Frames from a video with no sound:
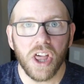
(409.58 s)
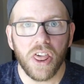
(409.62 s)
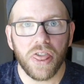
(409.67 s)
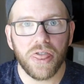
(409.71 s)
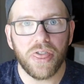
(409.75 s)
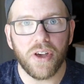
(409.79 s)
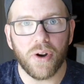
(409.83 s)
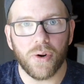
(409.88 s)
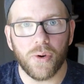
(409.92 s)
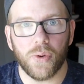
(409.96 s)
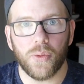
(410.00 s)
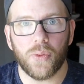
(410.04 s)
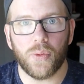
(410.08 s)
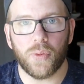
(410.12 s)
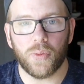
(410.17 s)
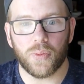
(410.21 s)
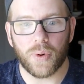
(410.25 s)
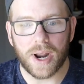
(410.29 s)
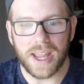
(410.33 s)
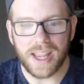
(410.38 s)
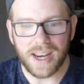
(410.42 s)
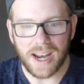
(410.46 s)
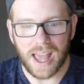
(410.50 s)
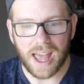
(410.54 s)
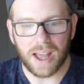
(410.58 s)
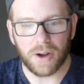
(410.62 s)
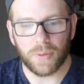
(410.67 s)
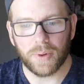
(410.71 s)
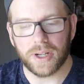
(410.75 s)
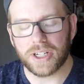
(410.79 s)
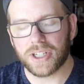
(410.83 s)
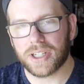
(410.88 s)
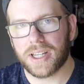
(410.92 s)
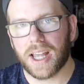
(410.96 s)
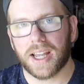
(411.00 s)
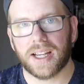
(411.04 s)
the rate at
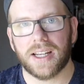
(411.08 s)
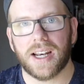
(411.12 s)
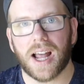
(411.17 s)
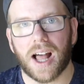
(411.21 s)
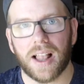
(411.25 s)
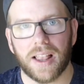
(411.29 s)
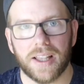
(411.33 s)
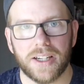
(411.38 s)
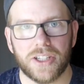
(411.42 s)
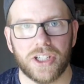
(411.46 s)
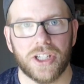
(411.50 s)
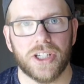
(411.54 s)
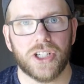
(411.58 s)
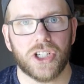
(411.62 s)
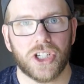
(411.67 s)
which technology